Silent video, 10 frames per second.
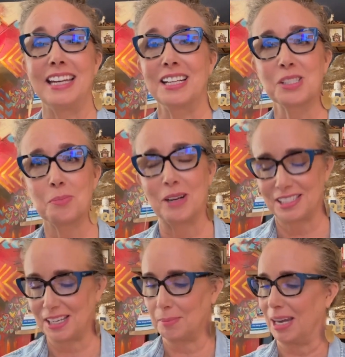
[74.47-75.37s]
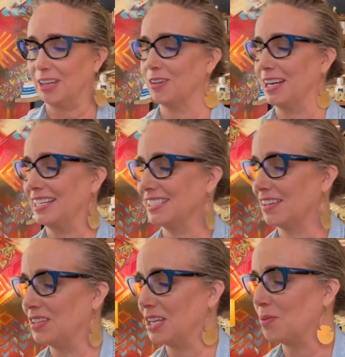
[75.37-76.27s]
expressing my
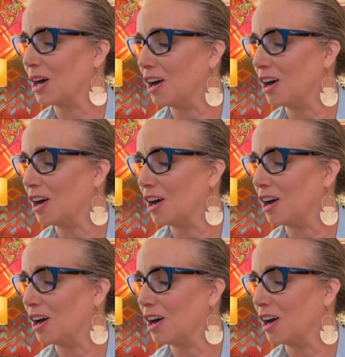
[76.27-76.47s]
creativity while